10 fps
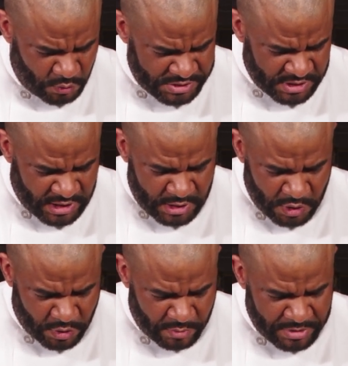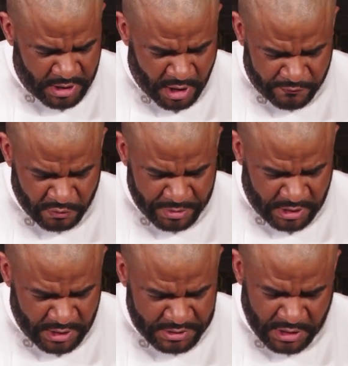Once again, you want to be careful
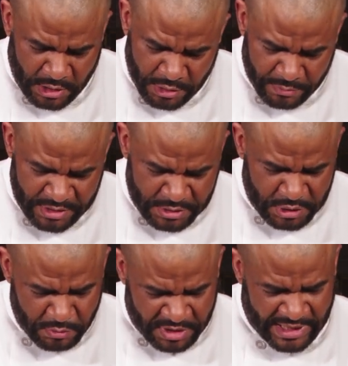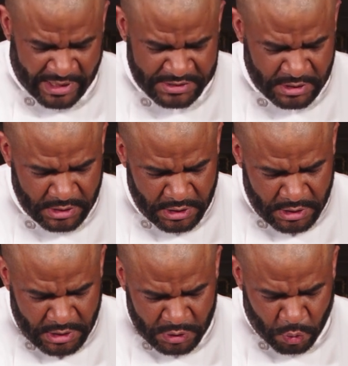because a little bit too much acid
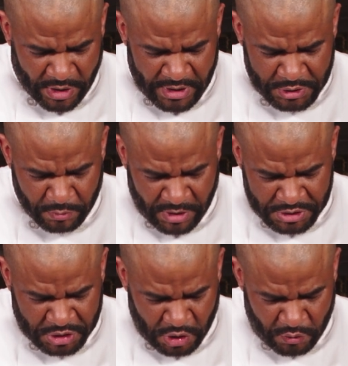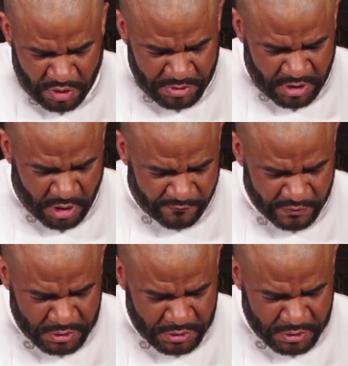is way too much, so you want to be careful.